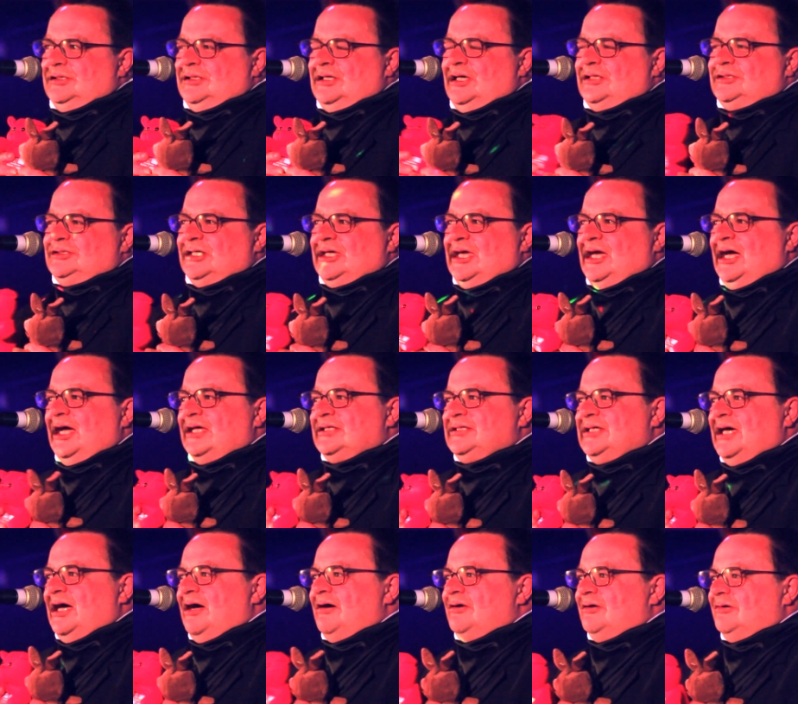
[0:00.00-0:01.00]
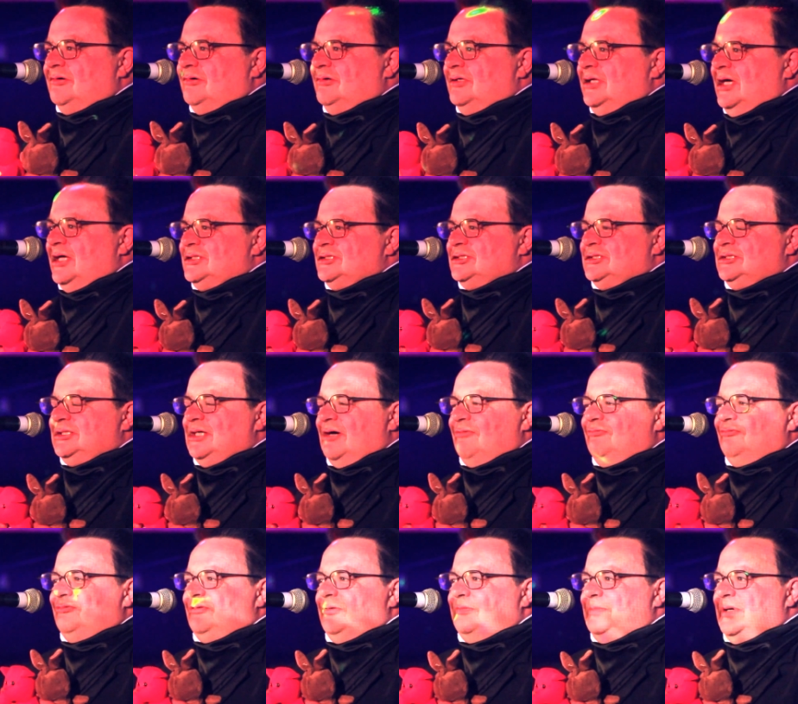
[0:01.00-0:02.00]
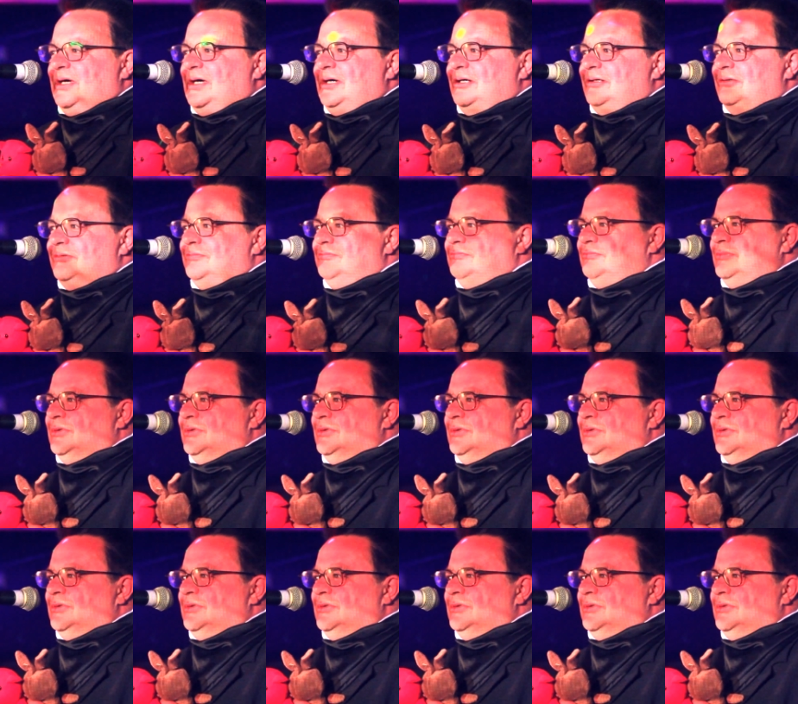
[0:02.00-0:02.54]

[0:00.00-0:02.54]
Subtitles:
and to cut out all that stuff about,